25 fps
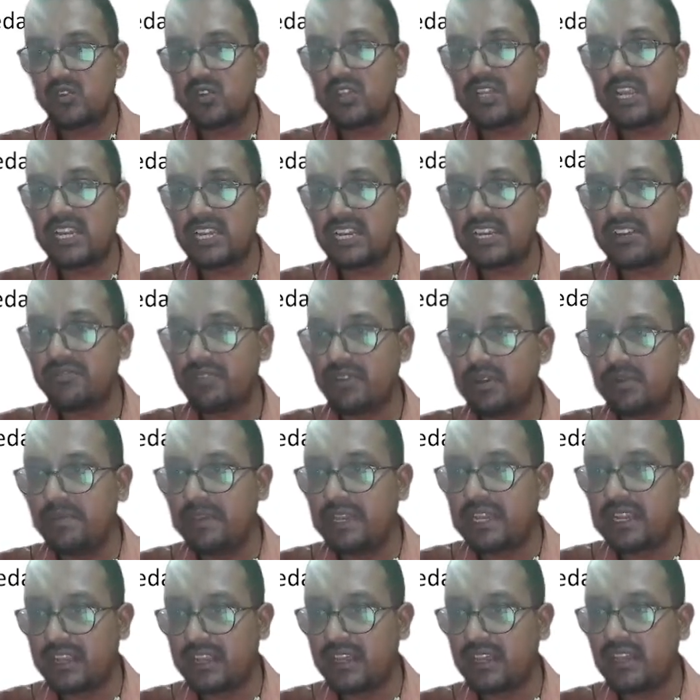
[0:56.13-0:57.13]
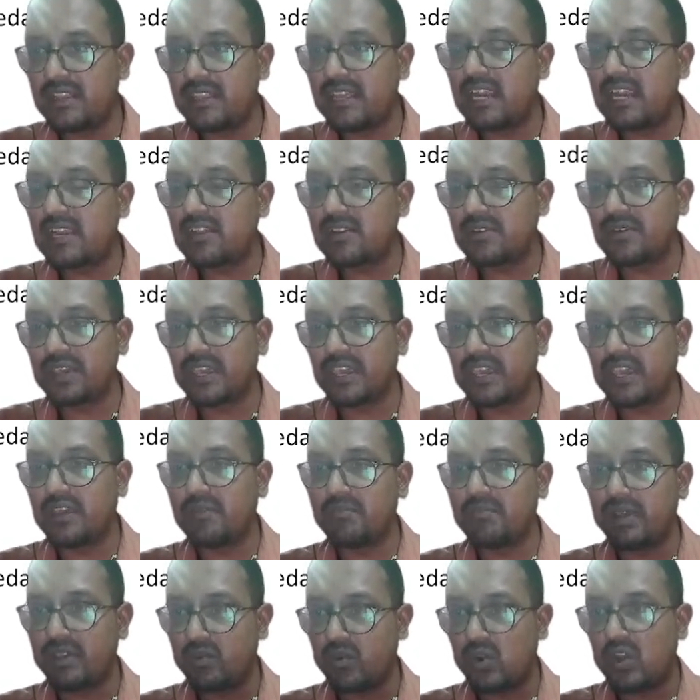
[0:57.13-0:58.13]
so that it will be clear that
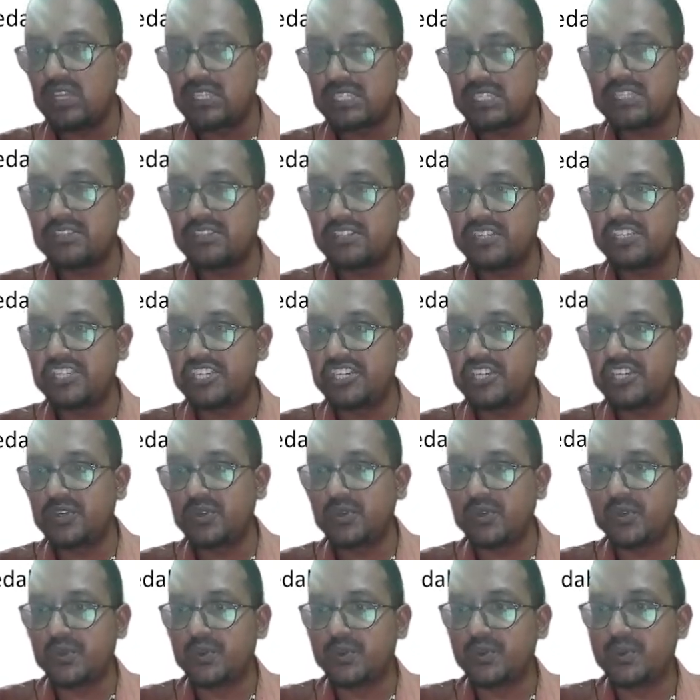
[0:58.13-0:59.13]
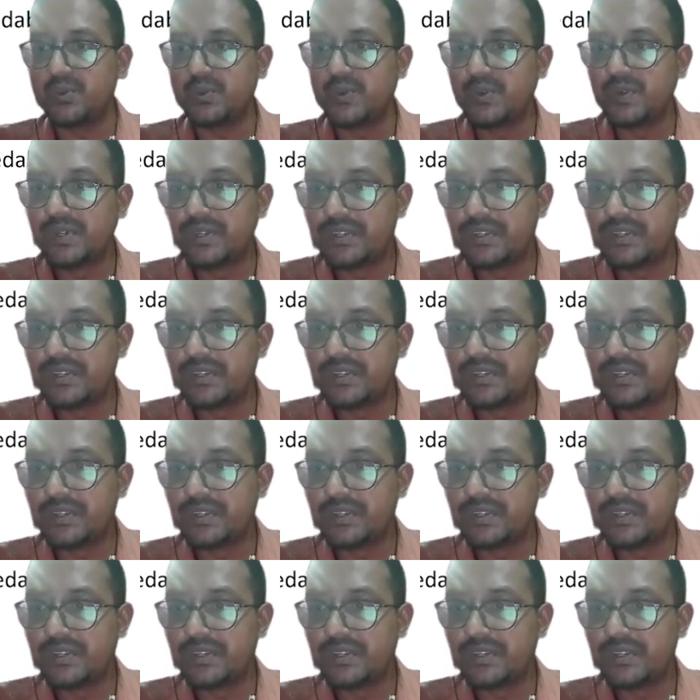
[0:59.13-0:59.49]
okay, my voice is reaching to you.